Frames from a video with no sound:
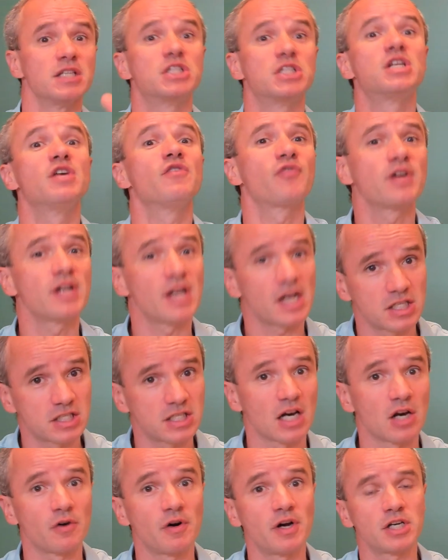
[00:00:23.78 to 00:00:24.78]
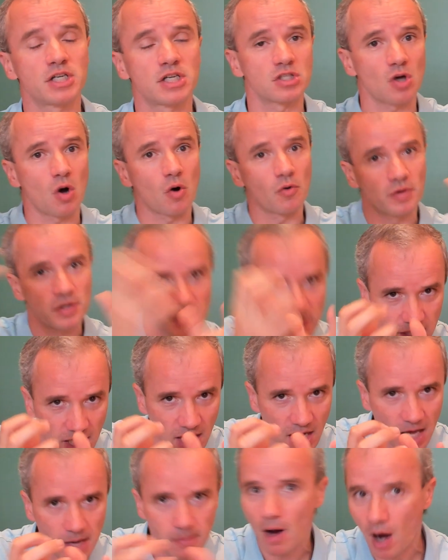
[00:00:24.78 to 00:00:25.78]
different accelerations on the
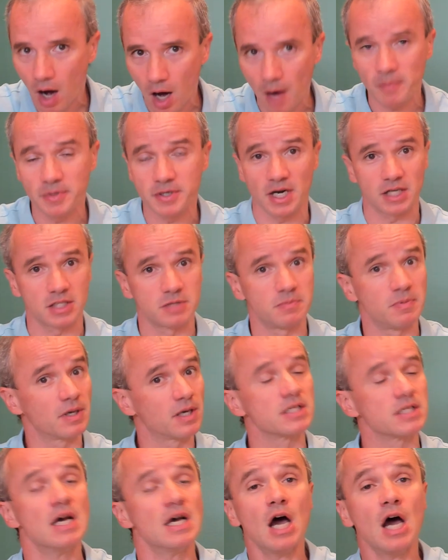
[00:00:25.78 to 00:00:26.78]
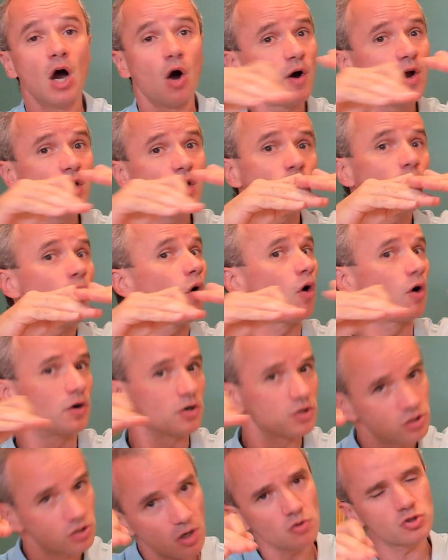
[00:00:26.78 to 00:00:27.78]
same object, because when you go
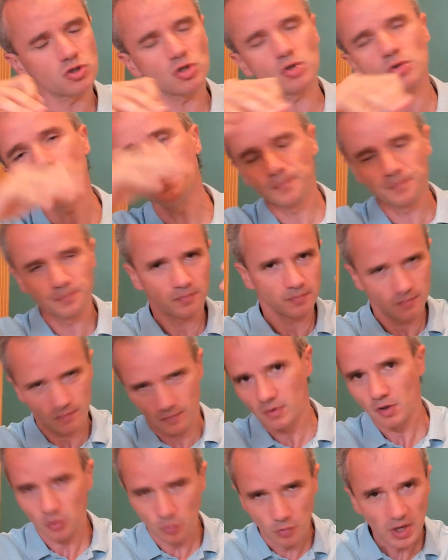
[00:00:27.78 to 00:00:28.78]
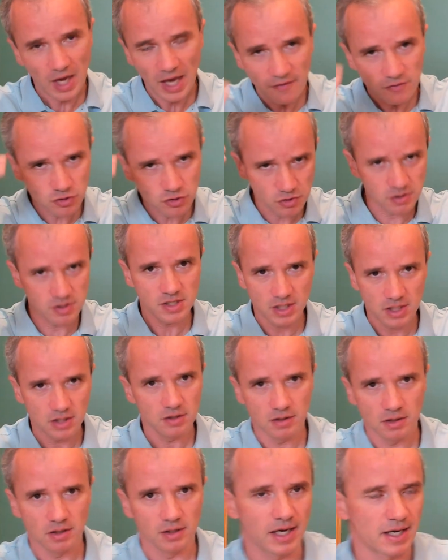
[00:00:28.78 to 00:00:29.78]
horizontal we have to think
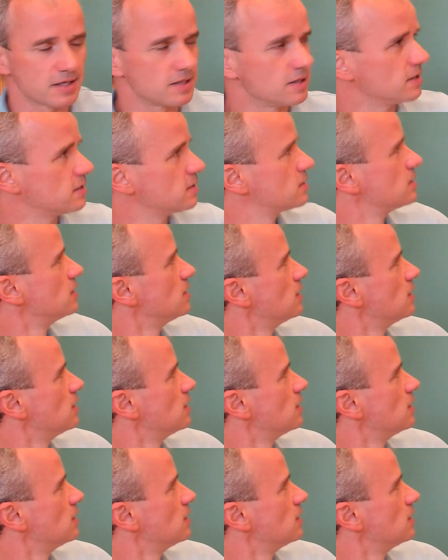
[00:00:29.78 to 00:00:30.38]
like this.